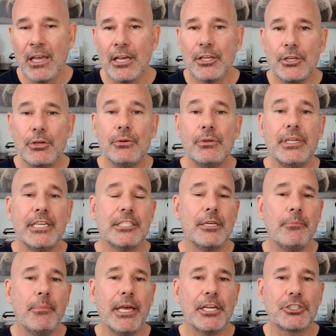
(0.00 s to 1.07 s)
You need to
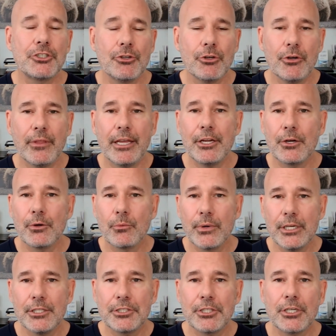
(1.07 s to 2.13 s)
make sure that your
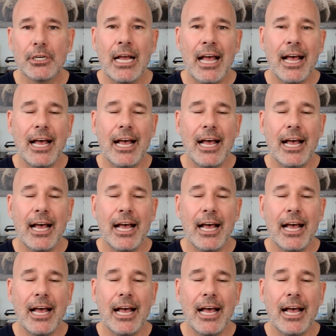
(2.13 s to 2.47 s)
realtor